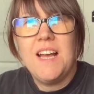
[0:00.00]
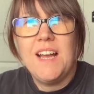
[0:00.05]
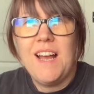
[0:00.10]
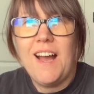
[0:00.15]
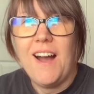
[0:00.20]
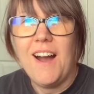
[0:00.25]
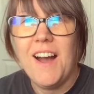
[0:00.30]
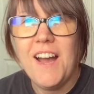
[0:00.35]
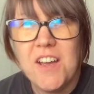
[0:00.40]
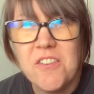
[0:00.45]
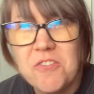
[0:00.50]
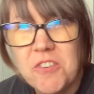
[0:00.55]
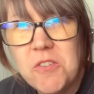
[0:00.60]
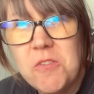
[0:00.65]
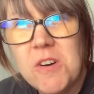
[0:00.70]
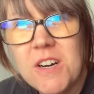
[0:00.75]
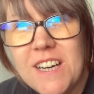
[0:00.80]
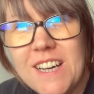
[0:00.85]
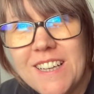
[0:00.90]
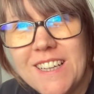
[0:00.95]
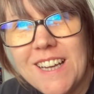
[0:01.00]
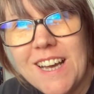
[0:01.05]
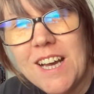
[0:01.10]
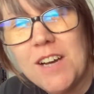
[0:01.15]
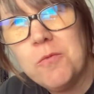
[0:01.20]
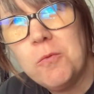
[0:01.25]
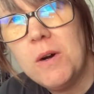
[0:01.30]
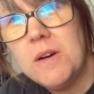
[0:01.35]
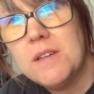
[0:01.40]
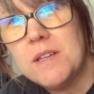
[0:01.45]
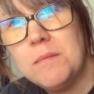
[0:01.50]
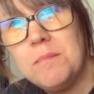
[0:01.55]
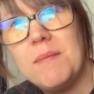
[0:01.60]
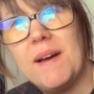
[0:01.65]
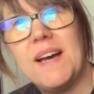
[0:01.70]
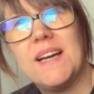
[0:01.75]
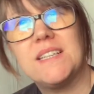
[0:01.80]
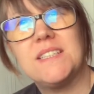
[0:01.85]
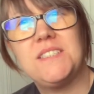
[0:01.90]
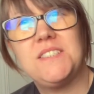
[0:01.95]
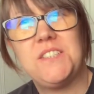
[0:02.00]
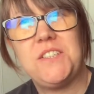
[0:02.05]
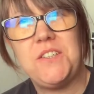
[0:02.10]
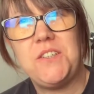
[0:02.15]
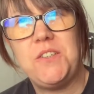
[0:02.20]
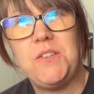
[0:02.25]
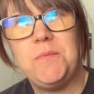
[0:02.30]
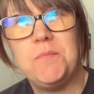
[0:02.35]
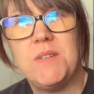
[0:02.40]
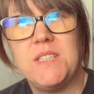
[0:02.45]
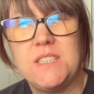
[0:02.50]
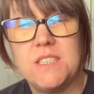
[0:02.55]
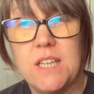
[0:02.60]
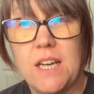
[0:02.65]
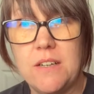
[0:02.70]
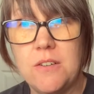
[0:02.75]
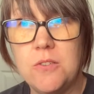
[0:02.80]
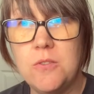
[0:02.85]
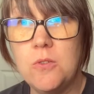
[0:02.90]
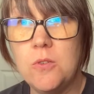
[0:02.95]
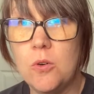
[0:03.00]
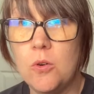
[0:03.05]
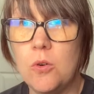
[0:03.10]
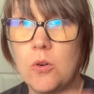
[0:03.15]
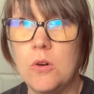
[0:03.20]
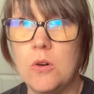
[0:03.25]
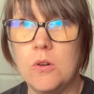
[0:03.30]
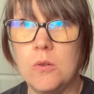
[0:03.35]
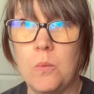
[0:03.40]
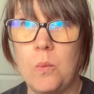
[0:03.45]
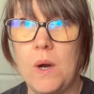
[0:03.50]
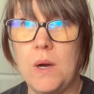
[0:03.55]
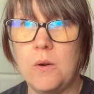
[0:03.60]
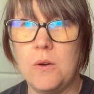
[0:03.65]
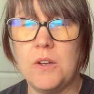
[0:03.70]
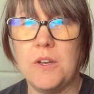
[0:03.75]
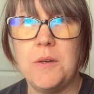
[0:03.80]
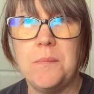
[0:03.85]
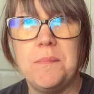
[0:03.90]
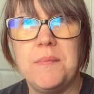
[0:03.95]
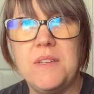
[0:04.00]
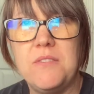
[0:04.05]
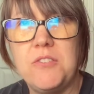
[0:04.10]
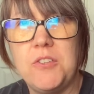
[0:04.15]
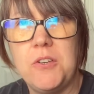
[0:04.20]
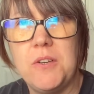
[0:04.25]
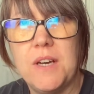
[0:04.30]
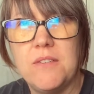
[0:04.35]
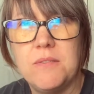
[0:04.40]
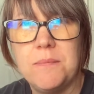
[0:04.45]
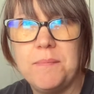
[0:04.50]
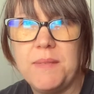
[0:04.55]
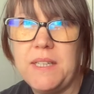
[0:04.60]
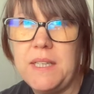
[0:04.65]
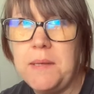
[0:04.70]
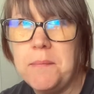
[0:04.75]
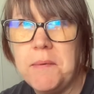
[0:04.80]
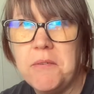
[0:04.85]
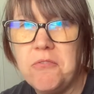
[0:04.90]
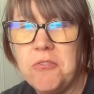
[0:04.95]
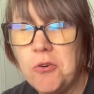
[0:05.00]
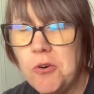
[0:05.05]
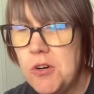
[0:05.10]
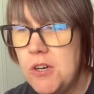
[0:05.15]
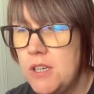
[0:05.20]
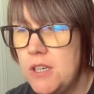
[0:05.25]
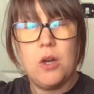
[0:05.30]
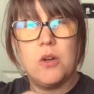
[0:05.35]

Hi everyone, welcome back to my channel, or welcome if you haven't been here before.